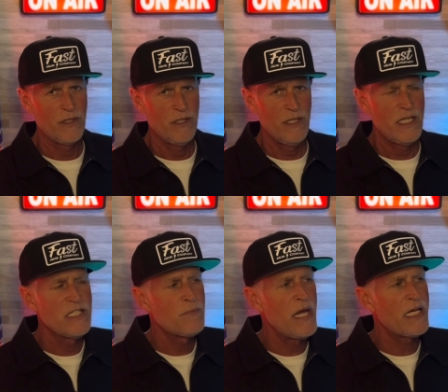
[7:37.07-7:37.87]

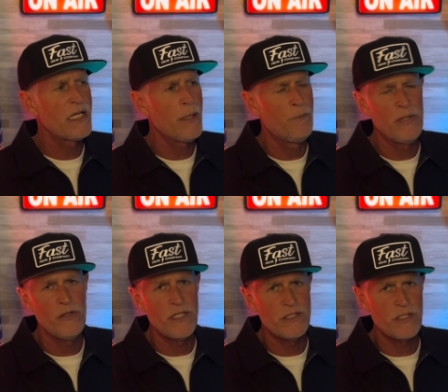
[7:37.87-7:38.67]
He's making
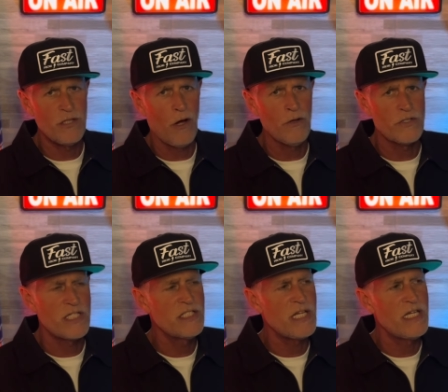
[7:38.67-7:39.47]
kabillions of dollars.
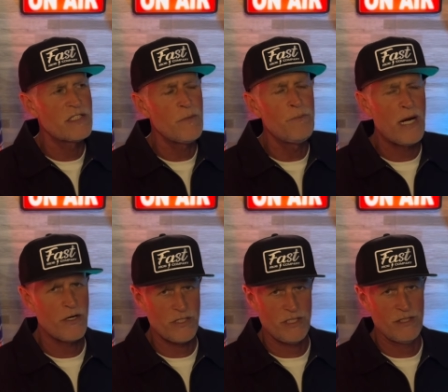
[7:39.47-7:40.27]
He's it's
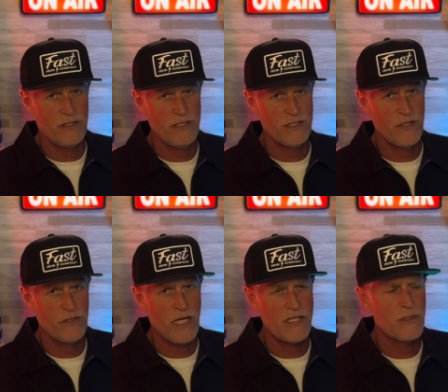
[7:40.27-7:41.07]
embarrassing to these
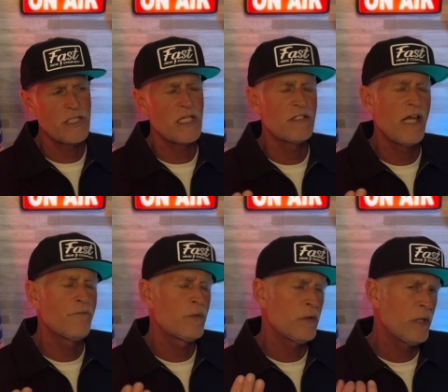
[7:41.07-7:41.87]
other guys because
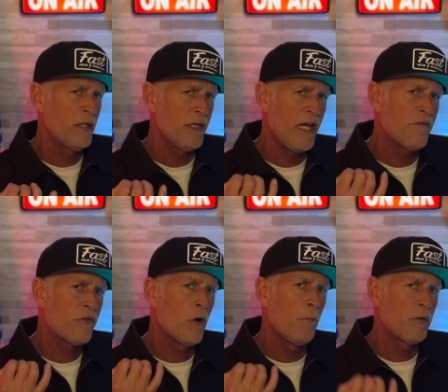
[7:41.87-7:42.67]
they've they've
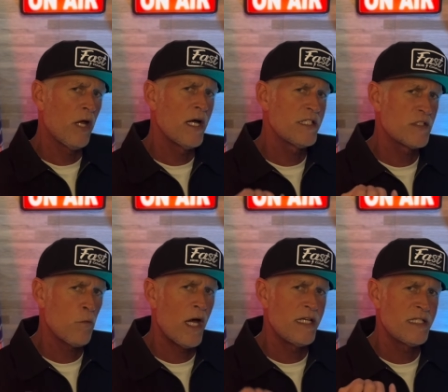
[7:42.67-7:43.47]
thrown blood,
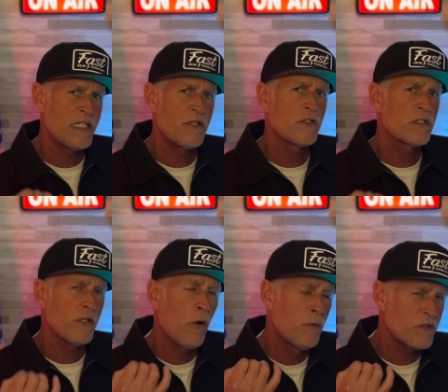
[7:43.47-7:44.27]
sweat, and tears,
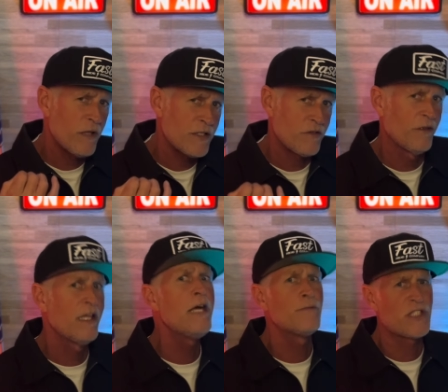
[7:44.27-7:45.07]
almost lost
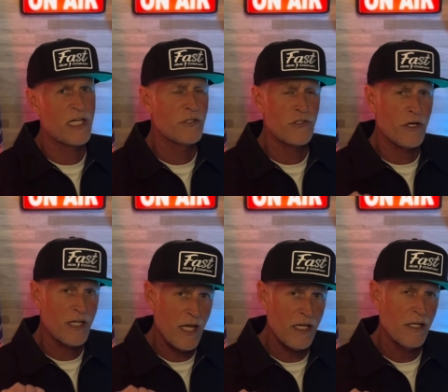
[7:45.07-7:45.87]
limbs, Kickstart
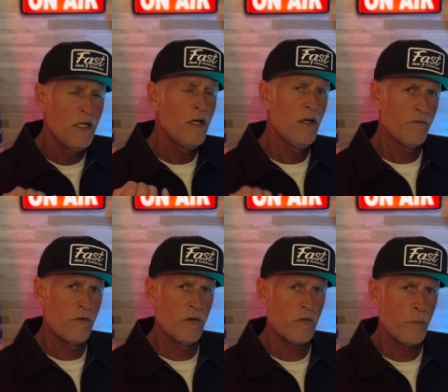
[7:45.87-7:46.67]
Kenny,
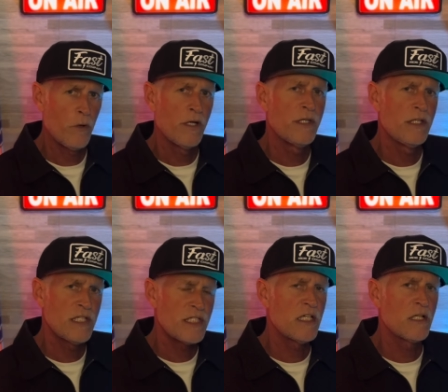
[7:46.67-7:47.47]
for the sport. And then
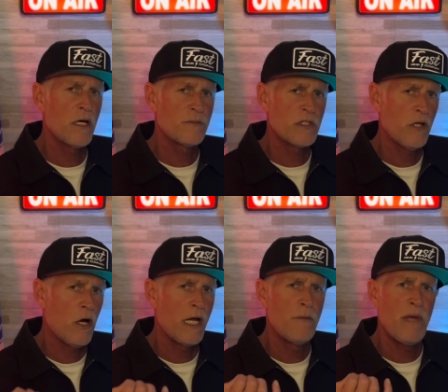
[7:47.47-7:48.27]
this kid comes
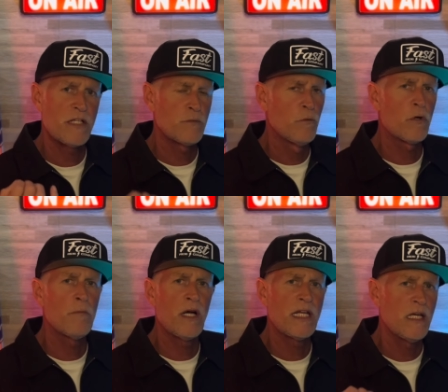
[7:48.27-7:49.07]
along and makes more
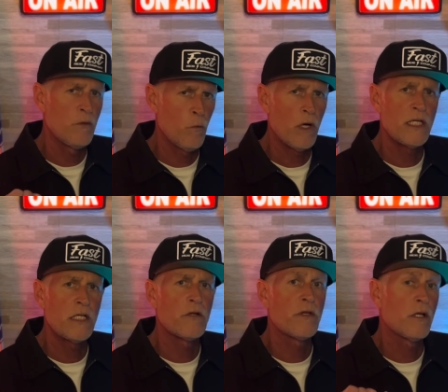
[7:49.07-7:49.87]
money in one
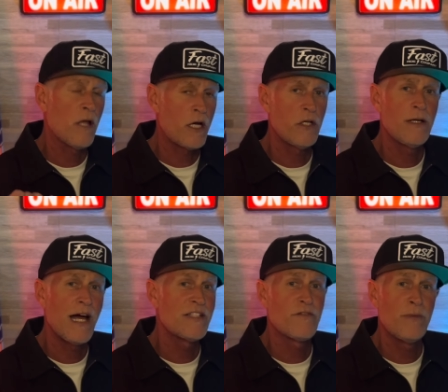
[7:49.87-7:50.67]
year than a lot of you
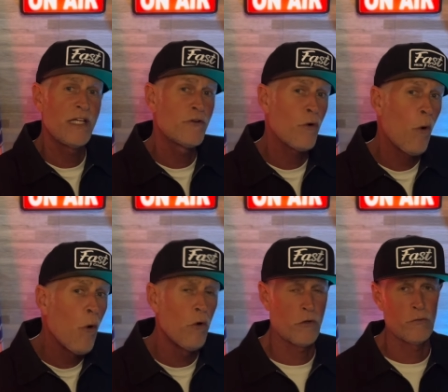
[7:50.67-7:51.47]
guys have made your
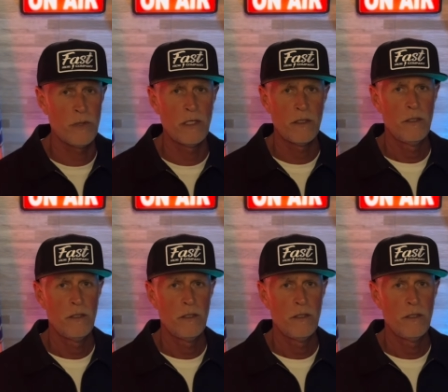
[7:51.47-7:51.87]
whole career.